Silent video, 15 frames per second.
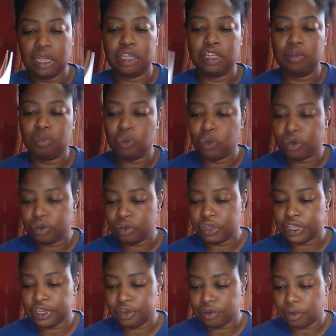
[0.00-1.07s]
immortal
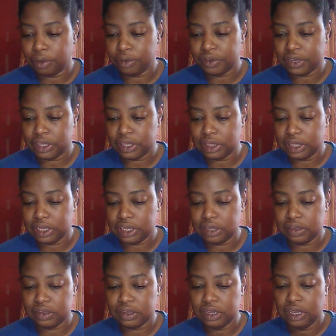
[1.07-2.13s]
heroes in
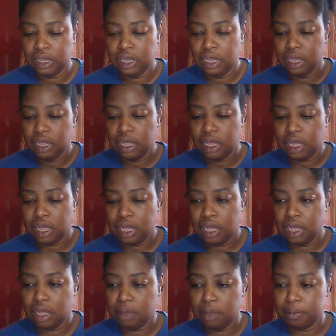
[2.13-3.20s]
this.
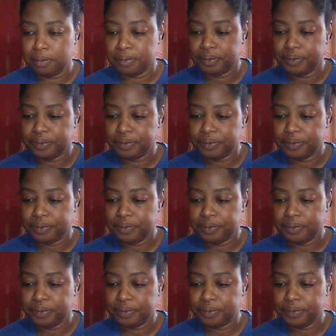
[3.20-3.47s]
But